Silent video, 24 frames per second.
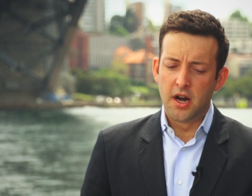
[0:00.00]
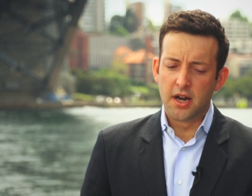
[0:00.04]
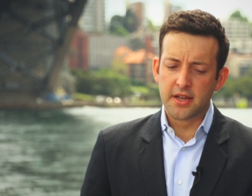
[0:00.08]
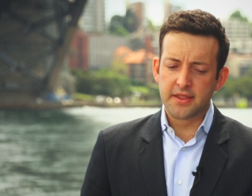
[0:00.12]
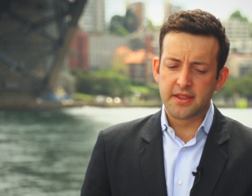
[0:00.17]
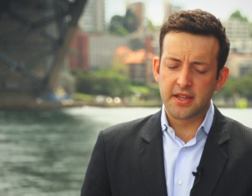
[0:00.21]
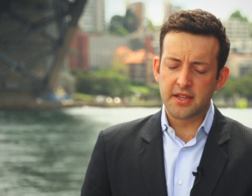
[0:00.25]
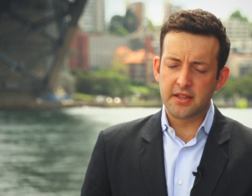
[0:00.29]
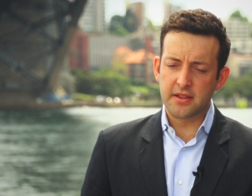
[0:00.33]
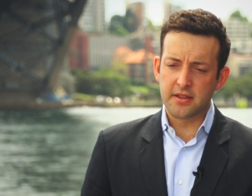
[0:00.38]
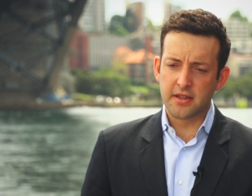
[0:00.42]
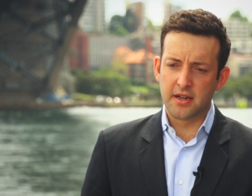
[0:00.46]

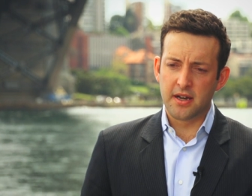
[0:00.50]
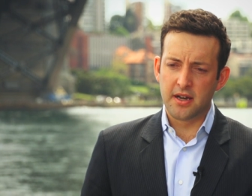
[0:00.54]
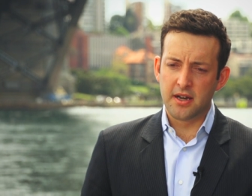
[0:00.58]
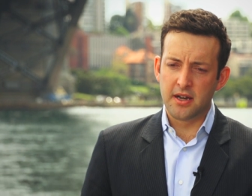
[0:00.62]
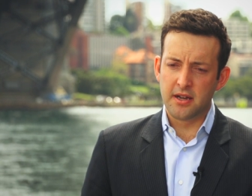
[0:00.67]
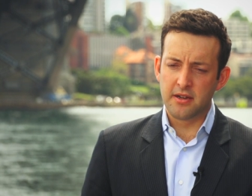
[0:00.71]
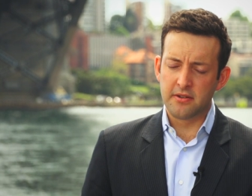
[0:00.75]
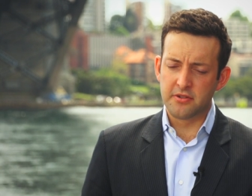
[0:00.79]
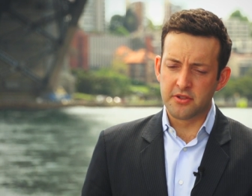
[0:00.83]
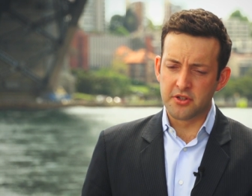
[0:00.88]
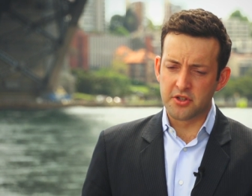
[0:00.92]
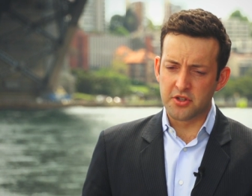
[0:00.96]
I think the,
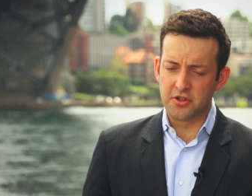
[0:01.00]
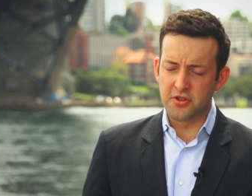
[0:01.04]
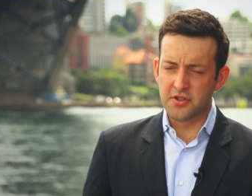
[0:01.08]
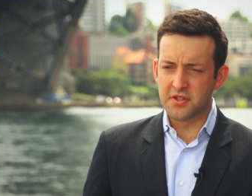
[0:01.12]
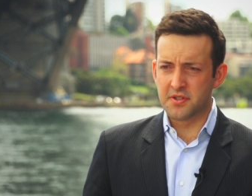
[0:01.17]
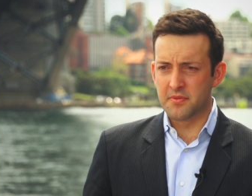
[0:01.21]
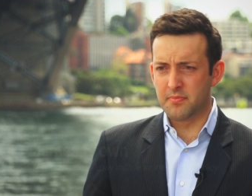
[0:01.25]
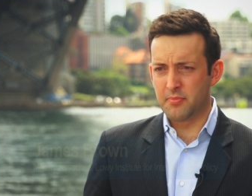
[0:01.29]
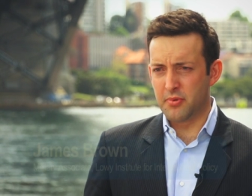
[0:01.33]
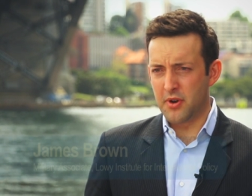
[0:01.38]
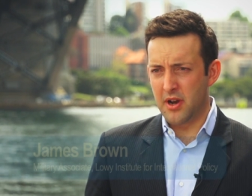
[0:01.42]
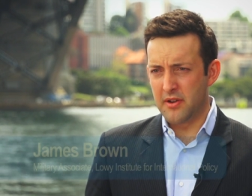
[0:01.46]
uh, the
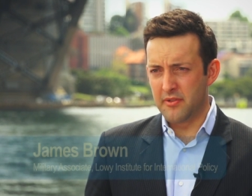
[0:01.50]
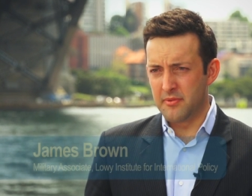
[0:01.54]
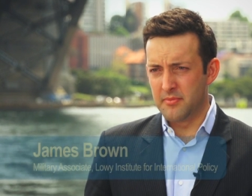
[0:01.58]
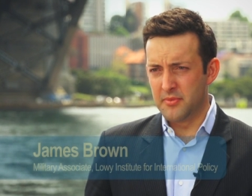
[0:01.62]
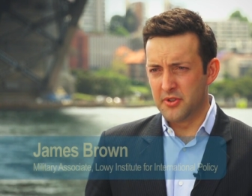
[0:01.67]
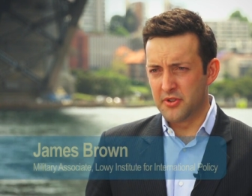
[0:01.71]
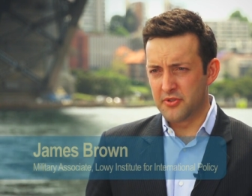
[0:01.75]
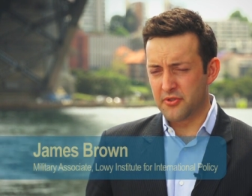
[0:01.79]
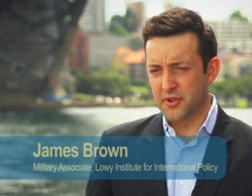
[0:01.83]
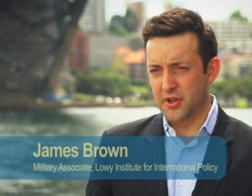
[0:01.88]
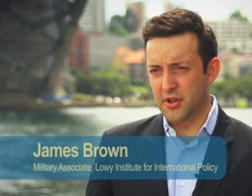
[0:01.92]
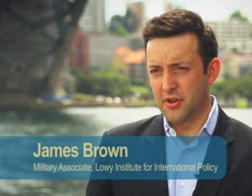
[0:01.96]
use of private
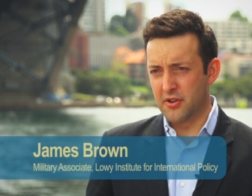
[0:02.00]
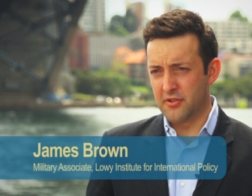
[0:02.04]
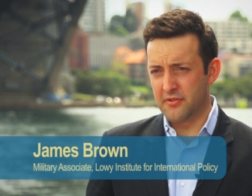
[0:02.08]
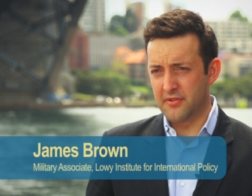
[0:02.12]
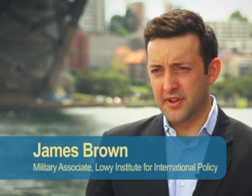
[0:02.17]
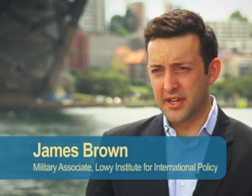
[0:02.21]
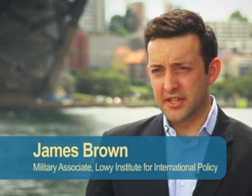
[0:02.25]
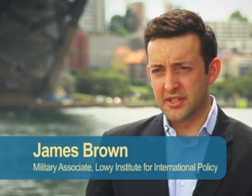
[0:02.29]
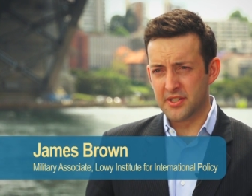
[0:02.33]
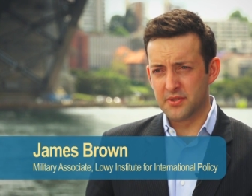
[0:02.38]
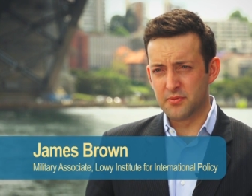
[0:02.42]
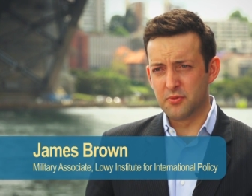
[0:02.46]
military
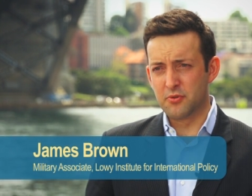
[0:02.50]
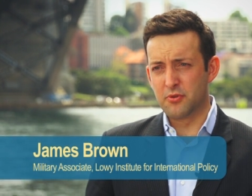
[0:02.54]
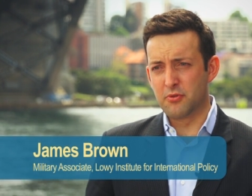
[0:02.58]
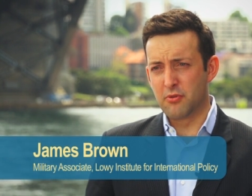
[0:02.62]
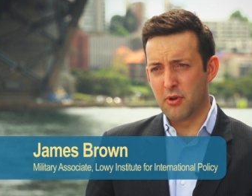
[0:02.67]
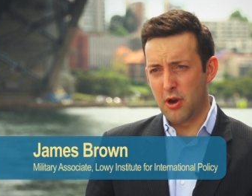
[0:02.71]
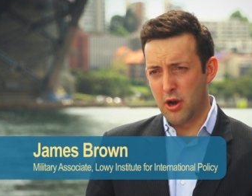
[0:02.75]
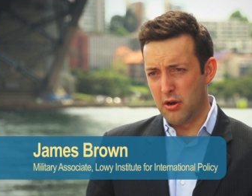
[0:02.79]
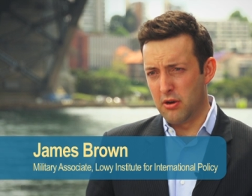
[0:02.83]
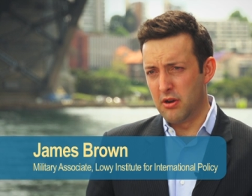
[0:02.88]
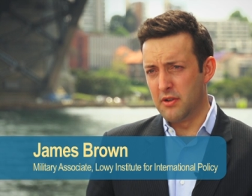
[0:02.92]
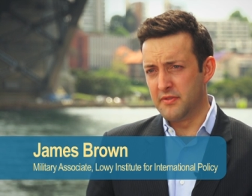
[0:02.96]
contractors will
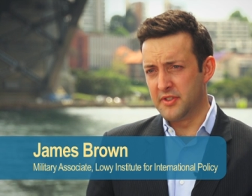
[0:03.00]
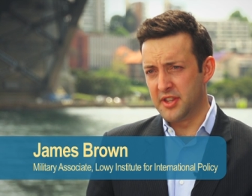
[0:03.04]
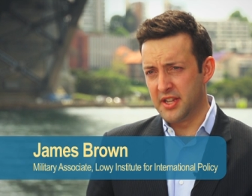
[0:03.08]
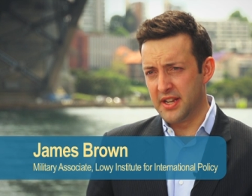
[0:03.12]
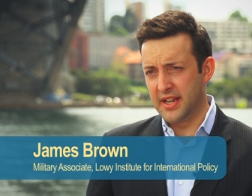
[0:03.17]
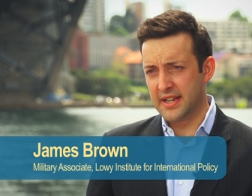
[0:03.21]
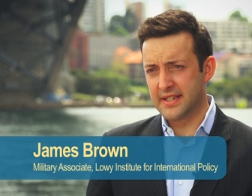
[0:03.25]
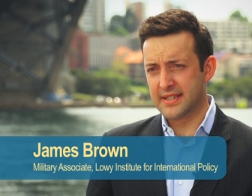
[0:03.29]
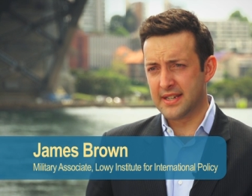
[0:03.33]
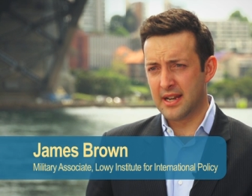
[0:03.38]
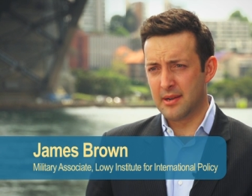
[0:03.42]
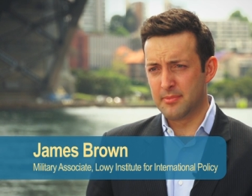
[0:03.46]
grow over the
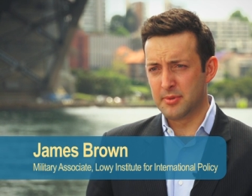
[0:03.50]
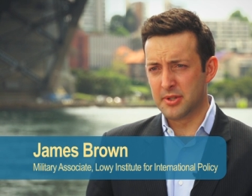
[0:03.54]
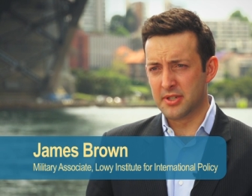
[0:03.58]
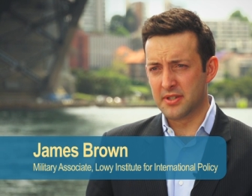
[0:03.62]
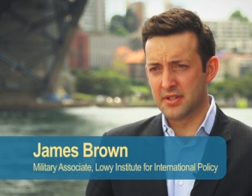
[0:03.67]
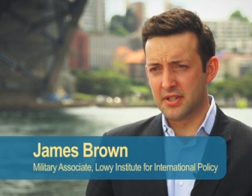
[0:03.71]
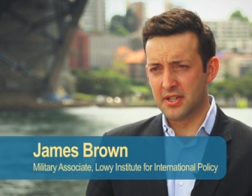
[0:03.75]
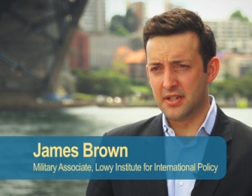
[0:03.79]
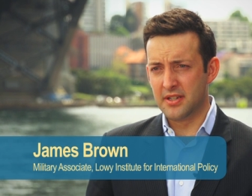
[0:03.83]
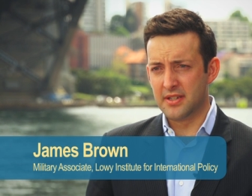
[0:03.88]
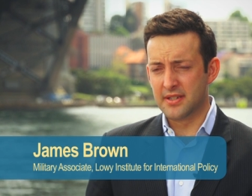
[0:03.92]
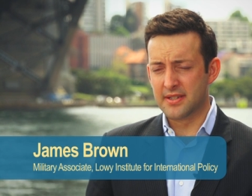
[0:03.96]
next couple
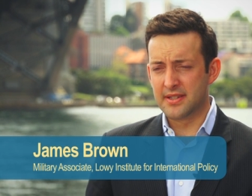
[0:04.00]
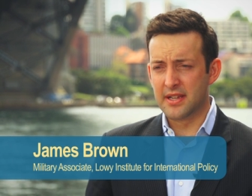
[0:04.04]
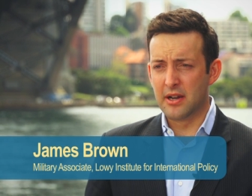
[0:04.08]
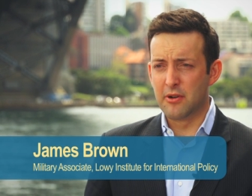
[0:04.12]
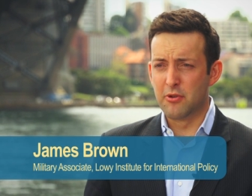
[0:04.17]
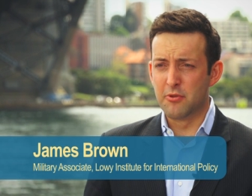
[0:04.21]
of years.